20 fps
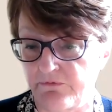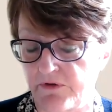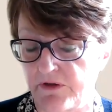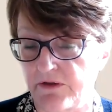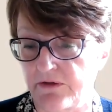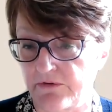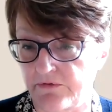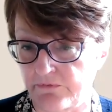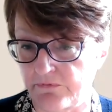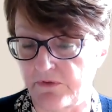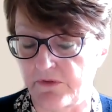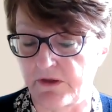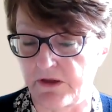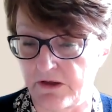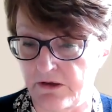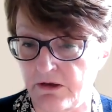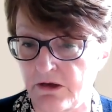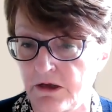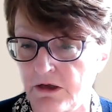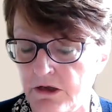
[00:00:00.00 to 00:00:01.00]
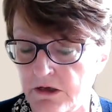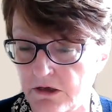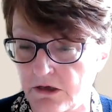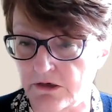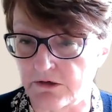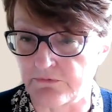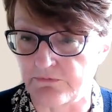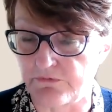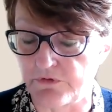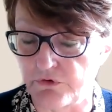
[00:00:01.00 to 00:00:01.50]
fears for their
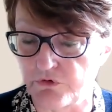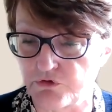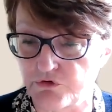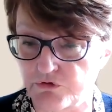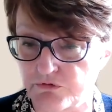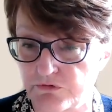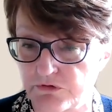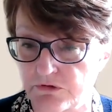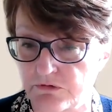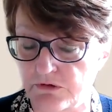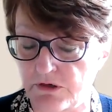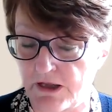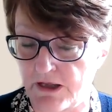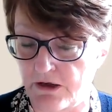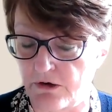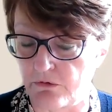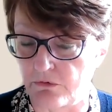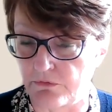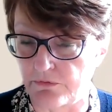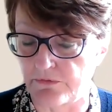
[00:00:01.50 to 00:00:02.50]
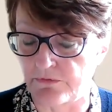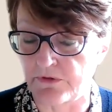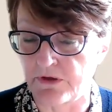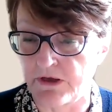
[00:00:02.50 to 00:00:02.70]
kind of future and health